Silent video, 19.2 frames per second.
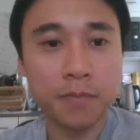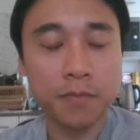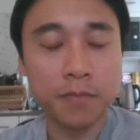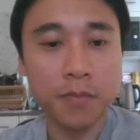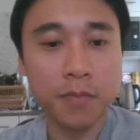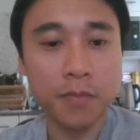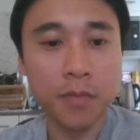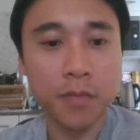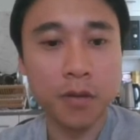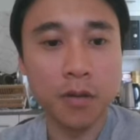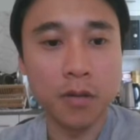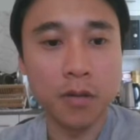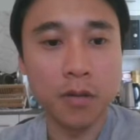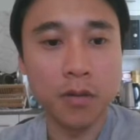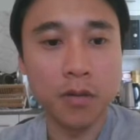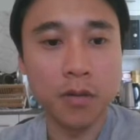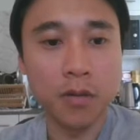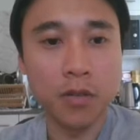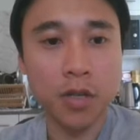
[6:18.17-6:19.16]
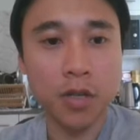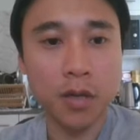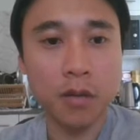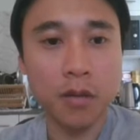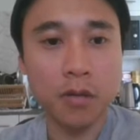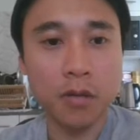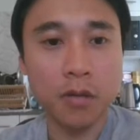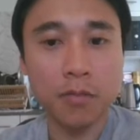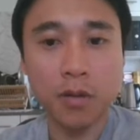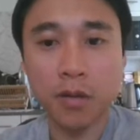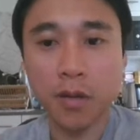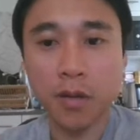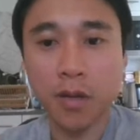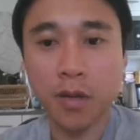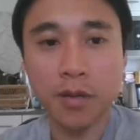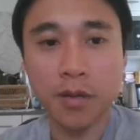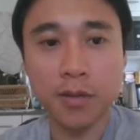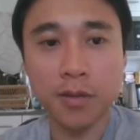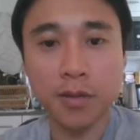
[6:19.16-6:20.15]
Alright, let's check pocket
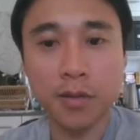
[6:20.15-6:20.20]
eights.